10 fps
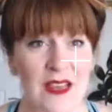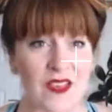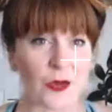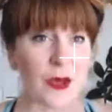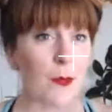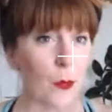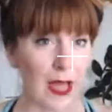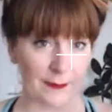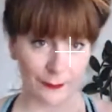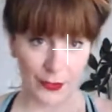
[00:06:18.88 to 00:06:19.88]
So number
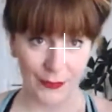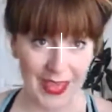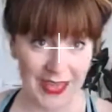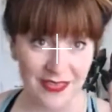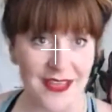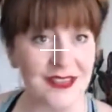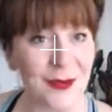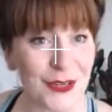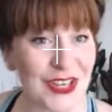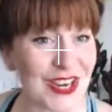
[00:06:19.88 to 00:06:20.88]
one, okay, things
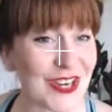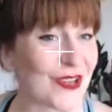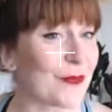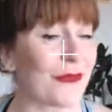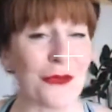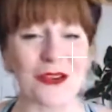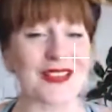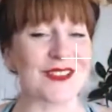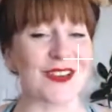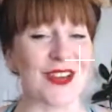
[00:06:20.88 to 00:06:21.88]
I wish I knew before
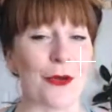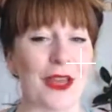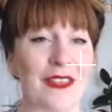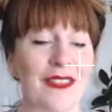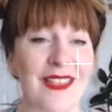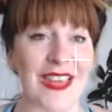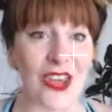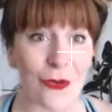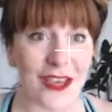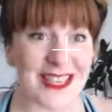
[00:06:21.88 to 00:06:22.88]
I started yoga, that
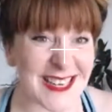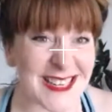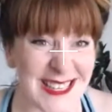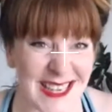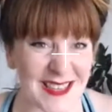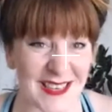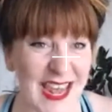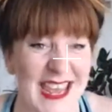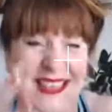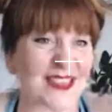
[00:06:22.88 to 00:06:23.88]
yoga just
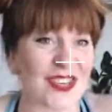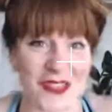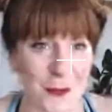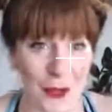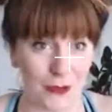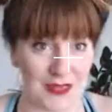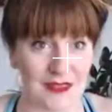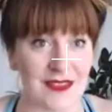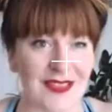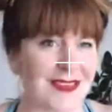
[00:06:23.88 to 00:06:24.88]
isn't just
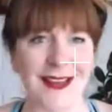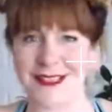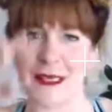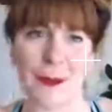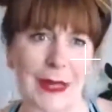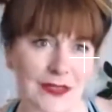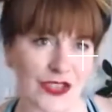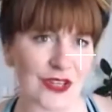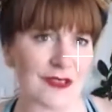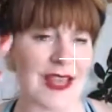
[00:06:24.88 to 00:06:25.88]
poses. It's not just
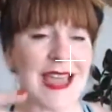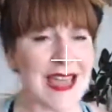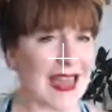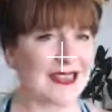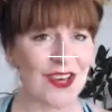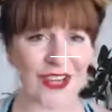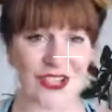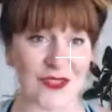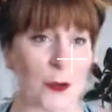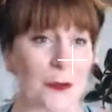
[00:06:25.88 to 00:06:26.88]
postures. It's not
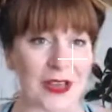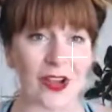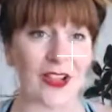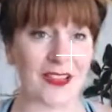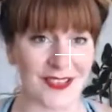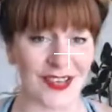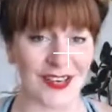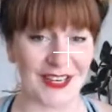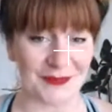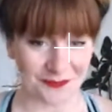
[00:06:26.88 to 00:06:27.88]
just what we call
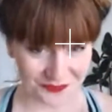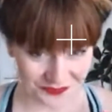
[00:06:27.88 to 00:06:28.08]
asana.